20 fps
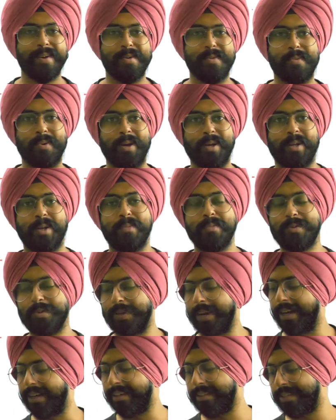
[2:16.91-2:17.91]
Welcome to
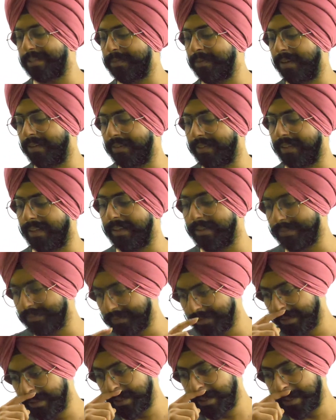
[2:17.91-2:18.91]
Catalysis by Vedantu.